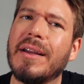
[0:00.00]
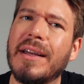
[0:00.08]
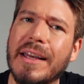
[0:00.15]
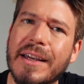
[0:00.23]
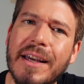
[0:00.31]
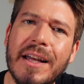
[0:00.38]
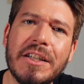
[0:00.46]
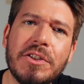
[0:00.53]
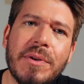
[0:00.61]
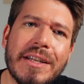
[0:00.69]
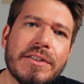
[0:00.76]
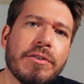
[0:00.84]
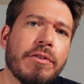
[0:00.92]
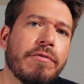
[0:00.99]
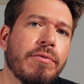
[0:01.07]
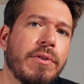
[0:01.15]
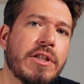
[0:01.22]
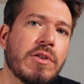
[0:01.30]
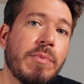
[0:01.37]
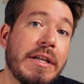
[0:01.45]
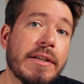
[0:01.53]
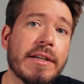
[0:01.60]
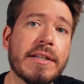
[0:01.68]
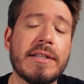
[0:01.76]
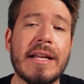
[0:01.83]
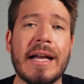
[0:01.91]
In contrast to the fruity
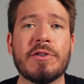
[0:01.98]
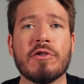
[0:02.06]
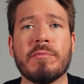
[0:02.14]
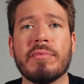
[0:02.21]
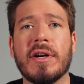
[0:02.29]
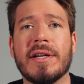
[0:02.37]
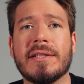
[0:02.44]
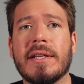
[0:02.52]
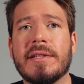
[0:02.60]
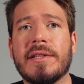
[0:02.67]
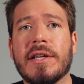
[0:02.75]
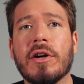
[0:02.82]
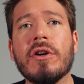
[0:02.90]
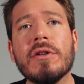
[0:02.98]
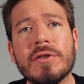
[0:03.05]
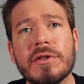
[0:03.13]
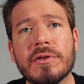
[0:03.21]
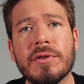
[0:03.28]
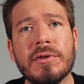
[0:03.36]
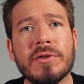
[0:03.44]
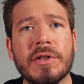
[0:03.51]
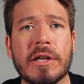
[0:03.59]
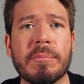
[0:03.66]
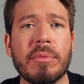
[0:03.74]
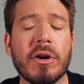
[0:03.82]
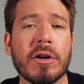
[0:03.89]
sweetness, natural processing also usually
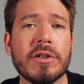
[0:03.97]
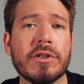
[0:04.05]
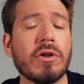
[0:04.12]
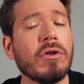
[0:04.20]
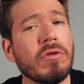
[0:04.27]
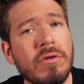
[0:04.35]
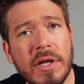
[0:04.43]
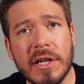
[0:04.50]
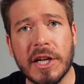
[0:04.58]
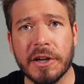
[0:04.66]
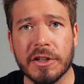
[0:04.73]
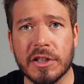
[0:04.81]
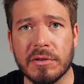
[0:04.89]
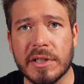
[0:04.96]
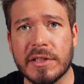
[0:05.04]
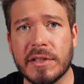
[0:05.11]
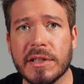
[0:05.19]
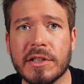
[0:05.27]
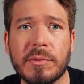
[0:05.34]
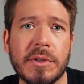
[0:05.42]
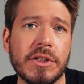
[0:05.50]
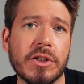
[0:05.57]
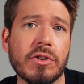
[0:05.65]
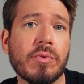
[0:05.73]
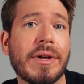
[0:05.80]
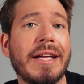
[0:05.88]
imparts earthy characteristics,
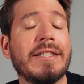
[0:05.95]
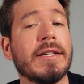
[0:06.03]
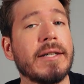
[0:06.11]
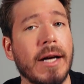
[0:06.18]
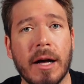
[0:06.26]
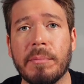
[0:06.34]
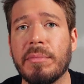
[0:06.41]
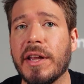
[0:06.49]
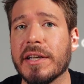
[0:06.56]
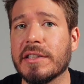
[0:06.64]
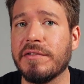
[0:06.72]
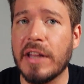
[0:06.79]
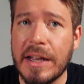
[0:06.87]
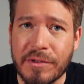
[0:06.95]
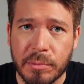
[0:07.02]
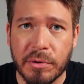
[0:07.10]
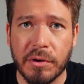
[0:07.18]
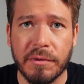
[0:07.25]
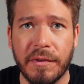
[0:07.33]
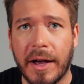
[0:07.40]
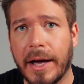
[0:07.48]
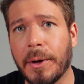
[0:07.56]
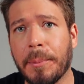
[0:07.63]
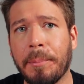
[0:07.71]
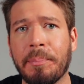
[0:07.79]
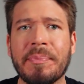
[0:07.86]
which creates a complex flavor
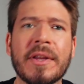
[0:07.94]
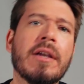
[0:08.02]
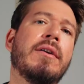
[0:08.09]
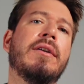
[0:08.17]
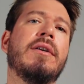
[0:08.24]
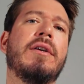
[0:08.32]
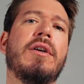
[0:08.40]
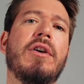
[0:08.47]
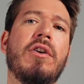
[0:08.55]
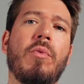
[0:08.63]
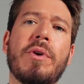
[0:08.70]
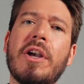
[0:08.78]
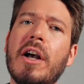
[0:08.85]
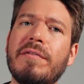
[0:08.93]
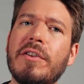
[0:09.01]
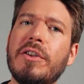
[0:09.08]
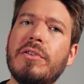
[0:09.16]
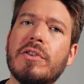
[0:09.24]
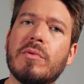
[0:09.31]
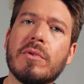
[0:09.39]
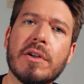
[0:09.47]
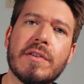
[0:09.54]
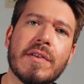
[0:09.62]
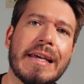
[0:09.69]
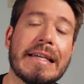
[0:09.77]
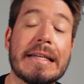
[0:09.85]
profile. We often use
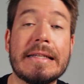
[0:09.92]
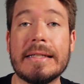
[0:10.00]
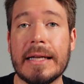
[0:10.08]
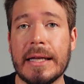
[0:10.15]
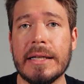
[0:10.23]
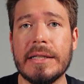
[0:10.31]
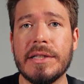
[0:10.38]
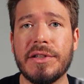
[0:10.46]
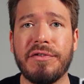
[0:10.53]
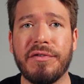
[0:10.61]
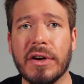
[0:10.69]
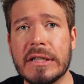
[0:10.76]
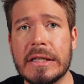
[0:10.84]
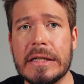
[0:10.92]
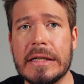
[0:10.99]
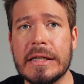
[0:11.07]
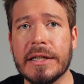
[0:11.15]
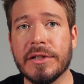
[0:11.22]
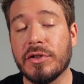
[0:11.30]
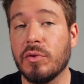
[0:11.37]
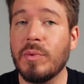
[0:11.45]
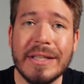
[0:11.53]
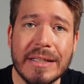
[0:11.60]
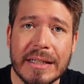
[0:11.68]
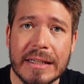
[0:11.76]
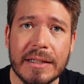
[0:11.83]
words like intense, funky, and
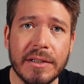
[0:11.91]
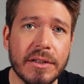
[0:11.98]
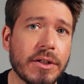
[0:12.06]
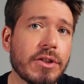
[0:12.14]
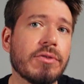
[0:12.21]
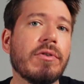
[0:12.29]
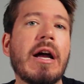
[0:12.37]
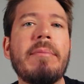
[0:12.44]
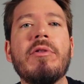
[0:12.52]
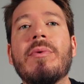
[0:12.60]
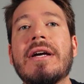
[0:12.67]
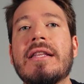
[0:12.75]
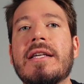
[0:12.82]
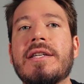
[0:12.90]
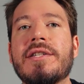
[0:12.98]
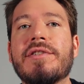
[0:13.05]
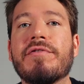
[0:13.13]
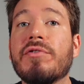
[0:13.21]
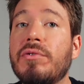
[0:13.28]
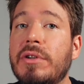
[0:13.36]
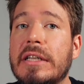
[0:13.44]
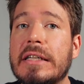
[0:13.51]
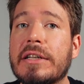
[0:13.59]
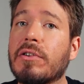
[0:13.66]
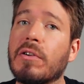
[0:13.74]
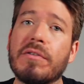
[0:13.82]
twisty to describe the way these fruity
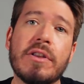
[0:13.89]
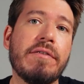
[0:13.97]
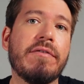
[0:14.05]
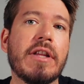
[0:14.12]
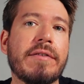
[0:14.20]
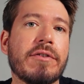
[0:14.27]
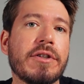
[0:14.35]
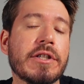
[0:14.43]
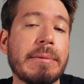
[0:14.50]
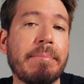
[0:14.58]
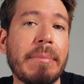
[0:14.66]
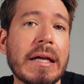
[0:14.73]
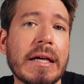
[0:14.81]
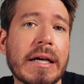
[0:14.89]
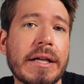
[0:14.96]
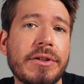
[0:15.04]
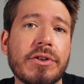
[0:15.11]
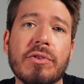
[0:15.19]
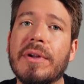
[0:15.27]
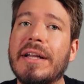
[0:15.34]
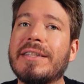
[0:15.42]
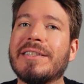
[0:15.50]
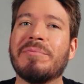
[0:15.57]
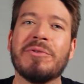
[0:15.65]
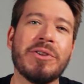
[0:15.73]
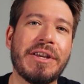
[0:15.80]
and earthy flavors combine to create
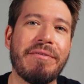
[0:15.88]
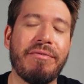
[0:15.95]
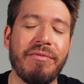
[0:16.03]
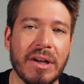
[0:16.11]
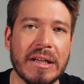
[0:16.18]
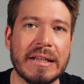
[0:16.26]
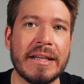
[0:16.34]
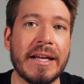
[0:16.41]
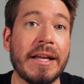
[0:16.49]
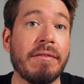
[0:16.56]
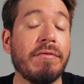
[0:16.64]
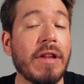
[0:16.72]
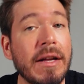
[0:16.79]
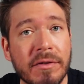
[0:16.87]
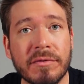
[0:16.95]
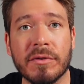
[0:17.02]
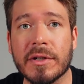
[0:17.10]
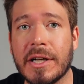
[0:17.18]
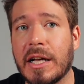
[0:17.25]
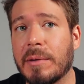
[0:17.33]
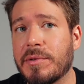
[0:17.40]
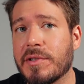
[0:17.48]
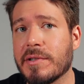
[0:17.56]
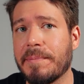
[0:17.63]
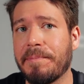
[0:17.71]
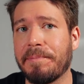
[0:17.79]
some really fun and flavorful
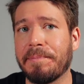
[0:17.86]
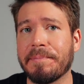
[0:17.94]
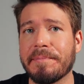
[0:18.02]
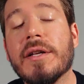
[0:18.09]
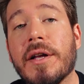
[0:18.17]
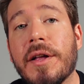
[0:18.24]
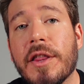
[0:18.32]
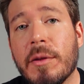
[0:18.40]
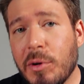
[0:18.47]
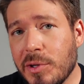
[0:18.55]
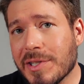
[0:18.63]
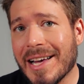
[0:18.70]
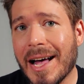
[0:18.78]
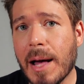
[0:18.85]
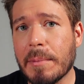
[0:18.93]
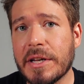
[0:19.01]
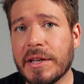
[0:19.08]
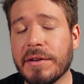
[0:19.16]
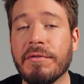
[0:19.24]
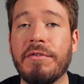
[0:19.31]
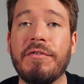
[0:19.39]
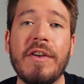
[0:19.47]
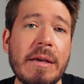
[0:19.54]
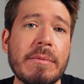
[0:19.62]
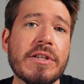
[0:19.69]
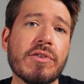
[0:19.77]
cups. The most common and
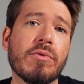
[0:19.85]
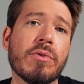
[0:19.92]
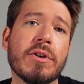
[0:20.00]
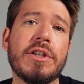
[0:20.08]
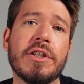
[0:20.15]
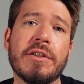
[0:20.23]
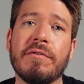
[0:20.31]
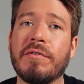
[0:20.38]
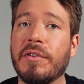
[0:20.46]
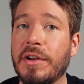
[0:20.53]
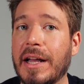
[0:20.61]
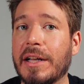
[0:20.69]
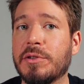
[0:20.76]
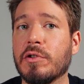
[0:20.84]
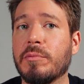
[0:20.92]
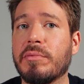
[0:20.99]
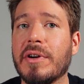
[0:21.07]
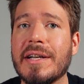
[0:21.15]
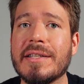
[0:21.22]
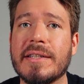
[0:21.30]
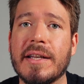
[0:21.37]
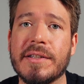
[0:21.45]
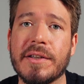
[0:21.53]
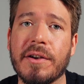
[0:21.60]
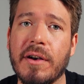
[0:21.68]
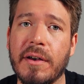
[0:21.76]
famous origin for natural
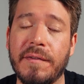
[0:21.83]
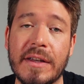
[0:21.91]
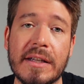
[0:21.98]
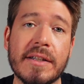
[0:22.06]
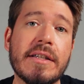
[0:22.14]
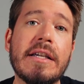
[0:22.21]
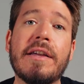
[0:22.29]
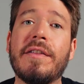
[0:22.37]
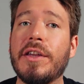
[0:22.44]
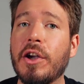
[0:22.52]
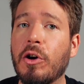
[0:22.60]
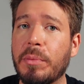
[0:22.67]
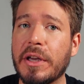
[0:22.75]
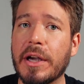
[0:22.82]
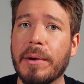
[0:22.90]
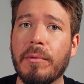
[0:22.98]
processed coffee is Ethiopia,